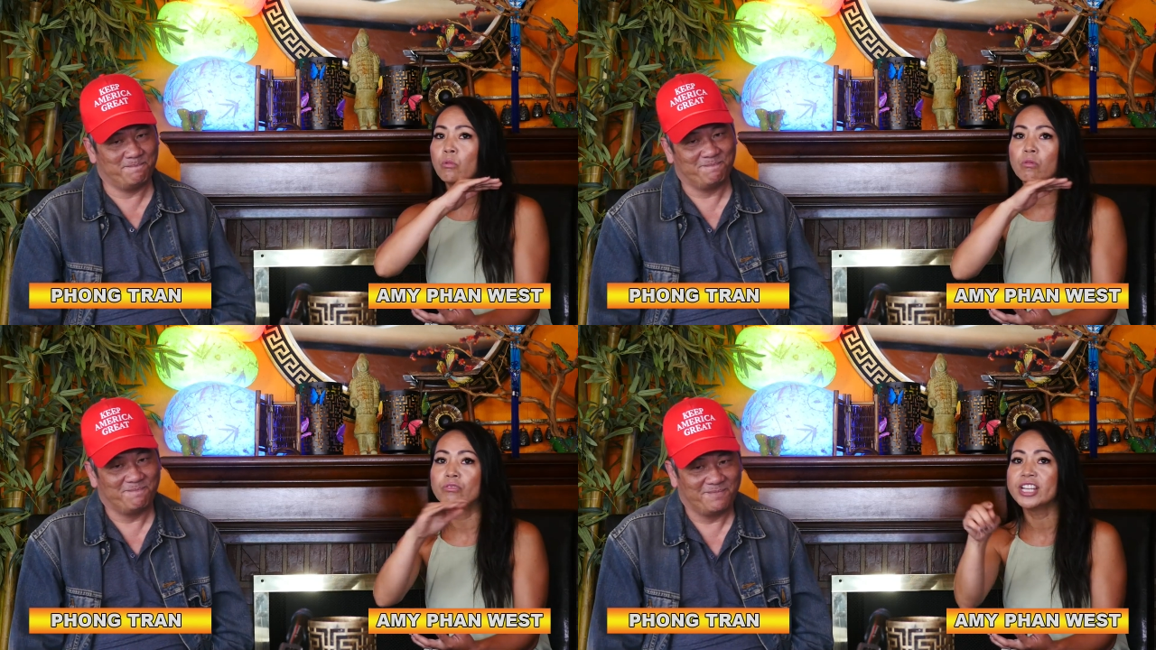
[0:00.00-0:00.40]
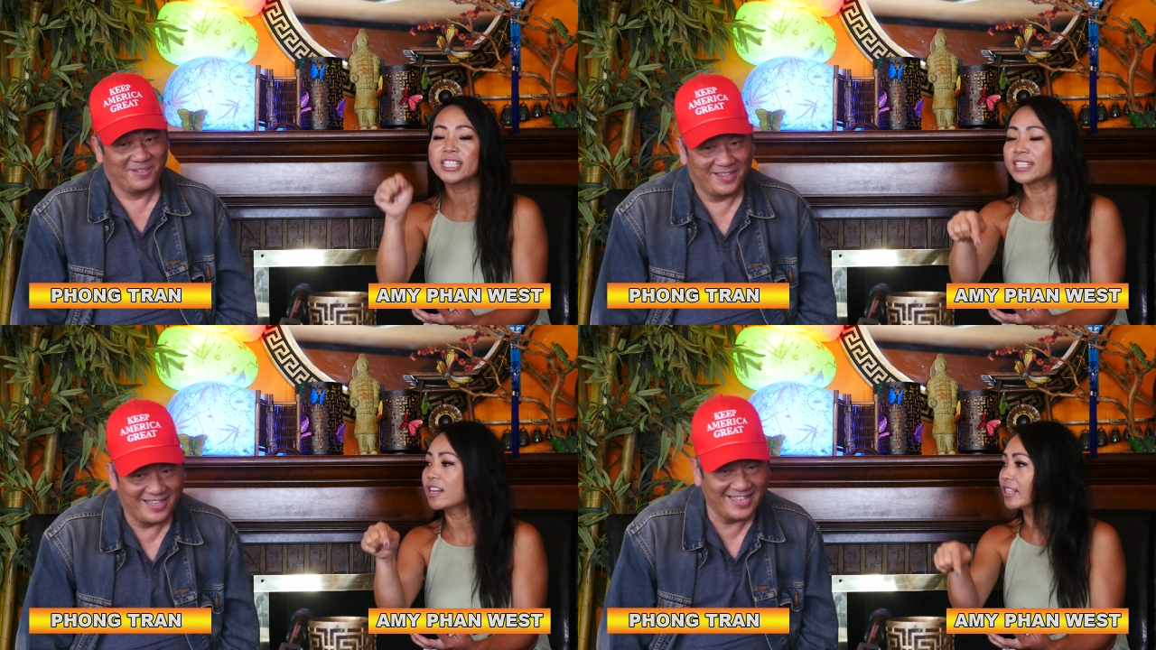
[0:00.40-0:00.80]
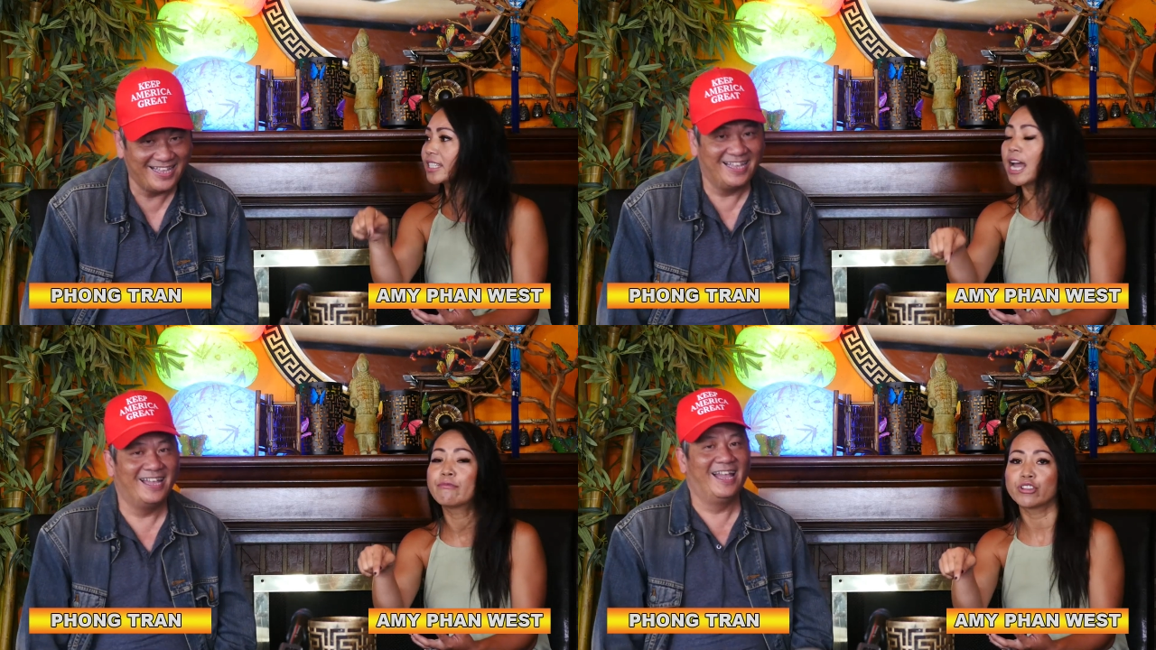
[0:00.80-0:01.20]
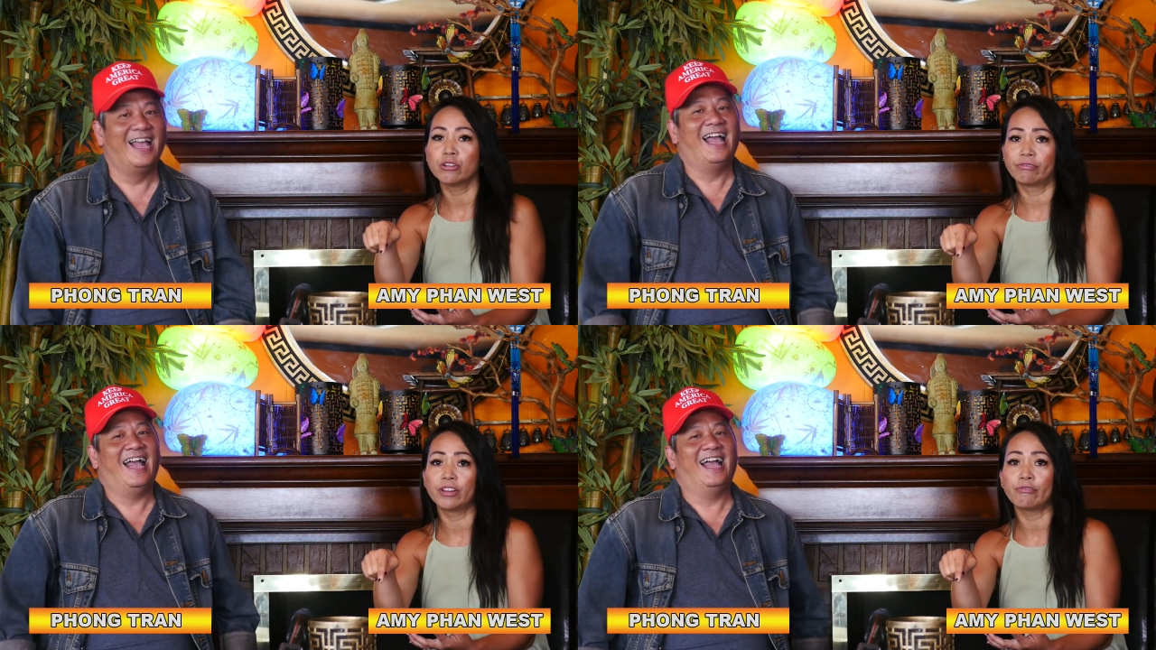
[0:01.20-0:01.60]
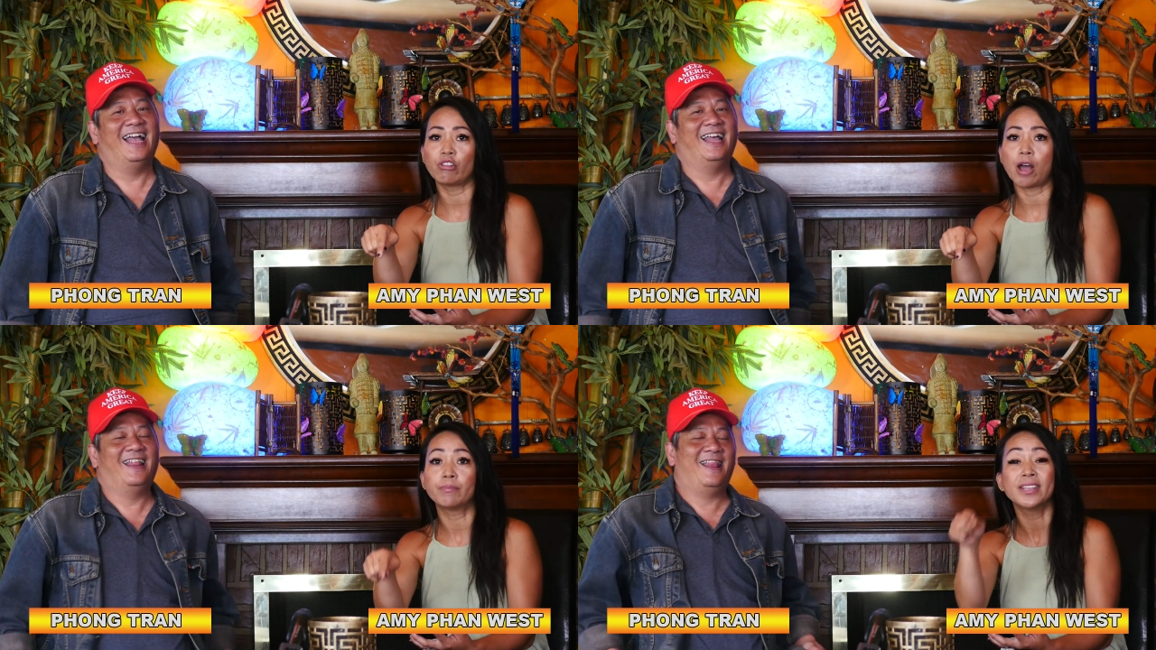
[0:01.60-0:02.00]
Speaker 1: this is not the time for you to flip
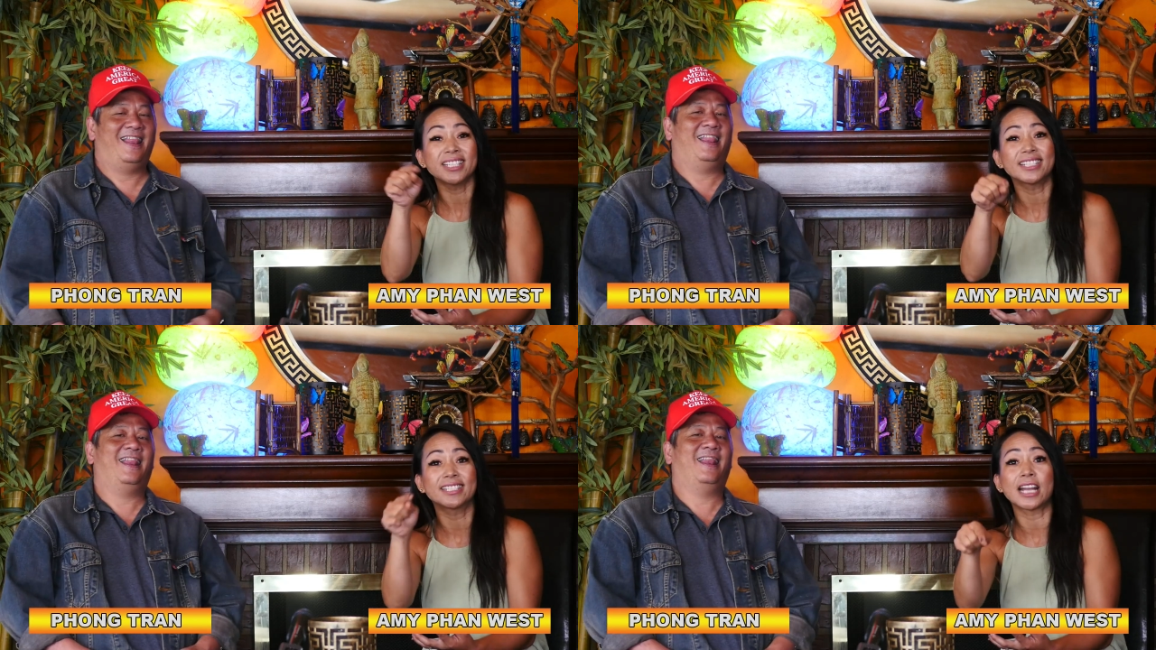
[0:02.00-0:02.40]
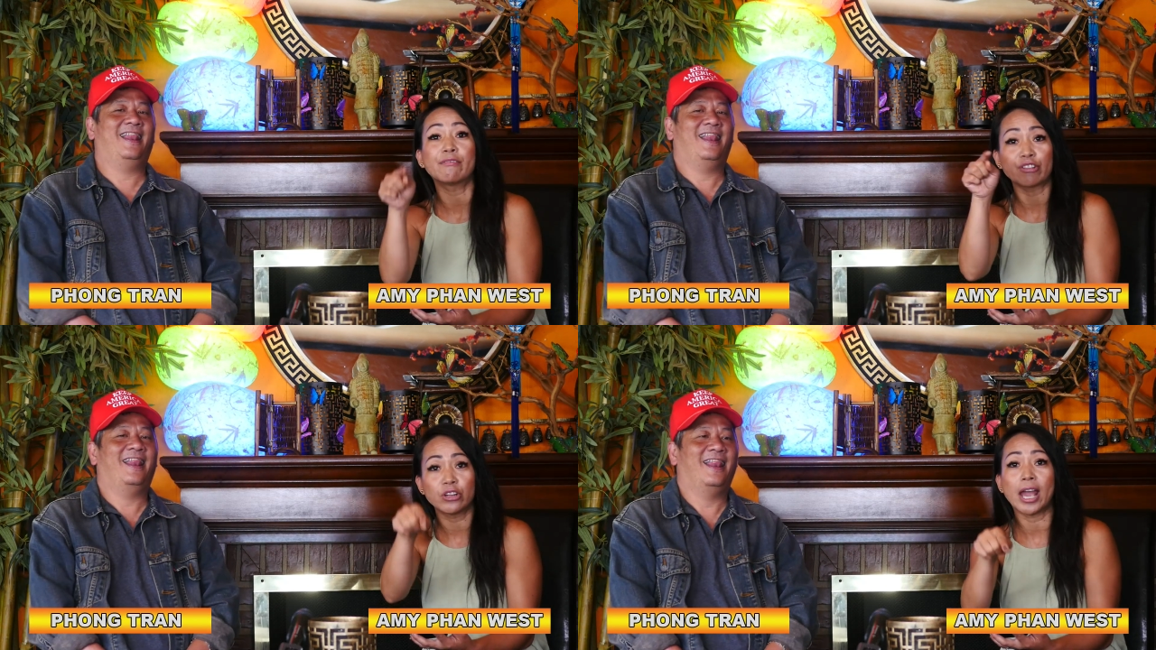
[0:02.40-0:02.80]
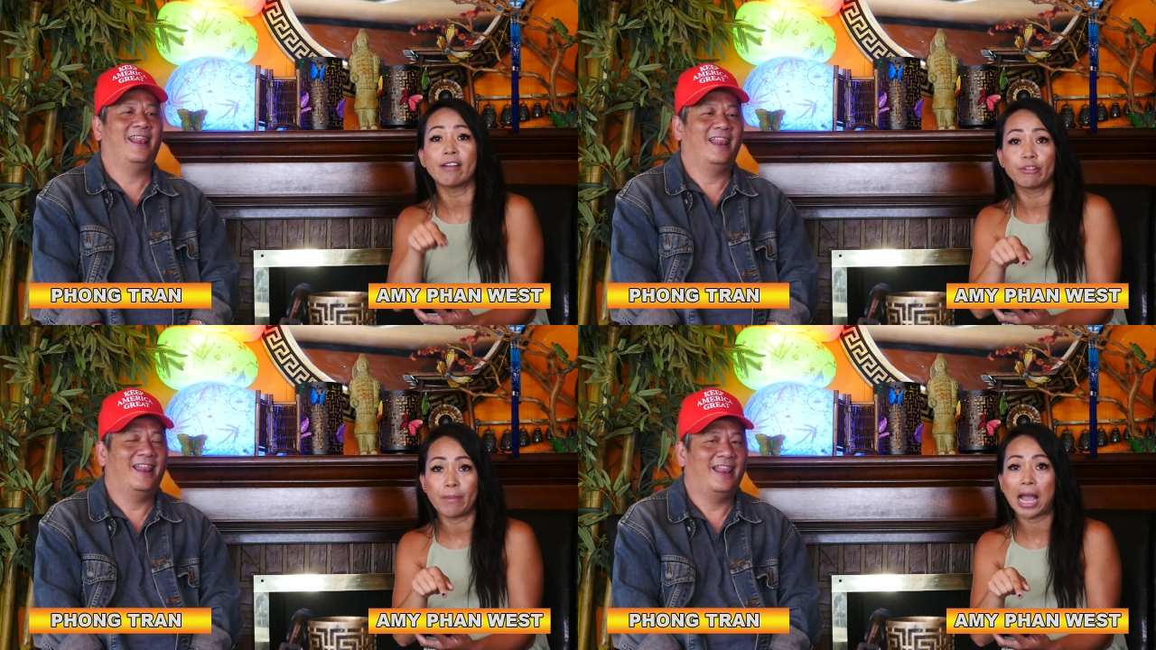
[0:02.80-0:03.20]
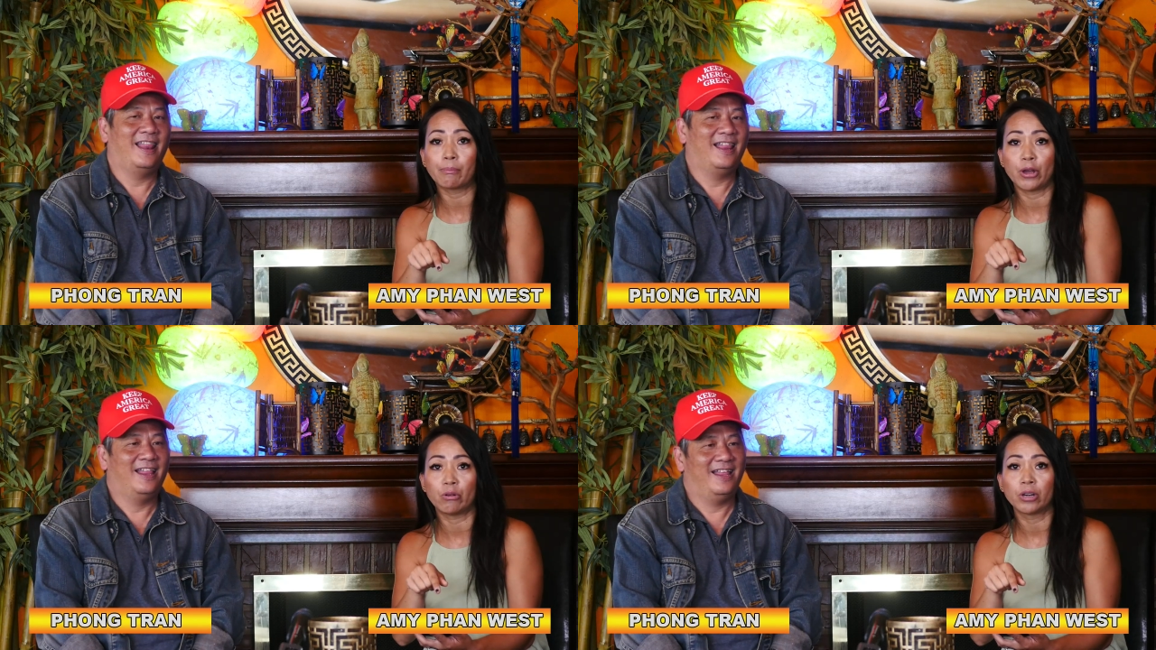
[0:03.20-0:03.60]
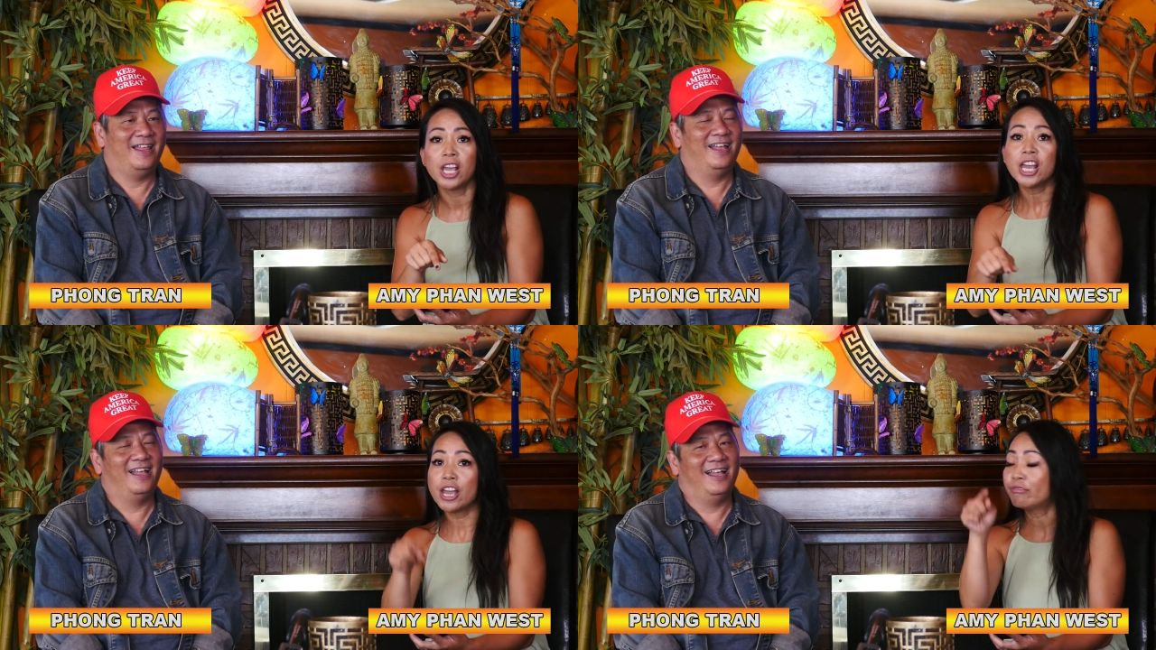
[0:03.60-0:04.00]
flop. This is the time for you to have a backbone. Mm-hmm.
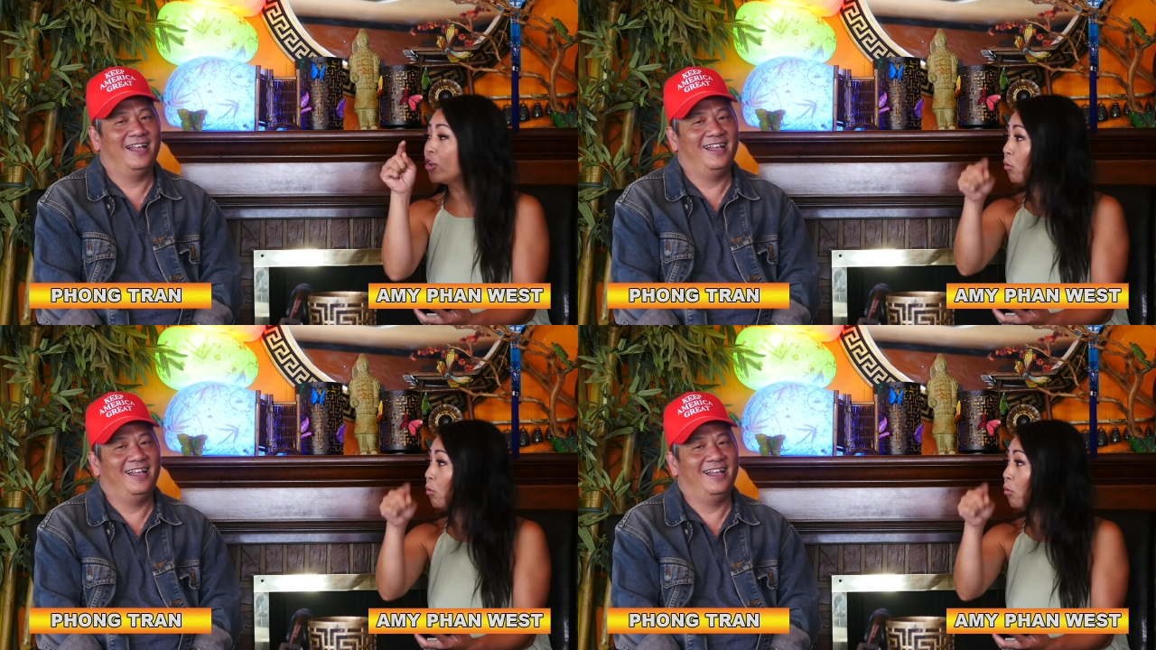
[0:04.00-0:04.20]
If you're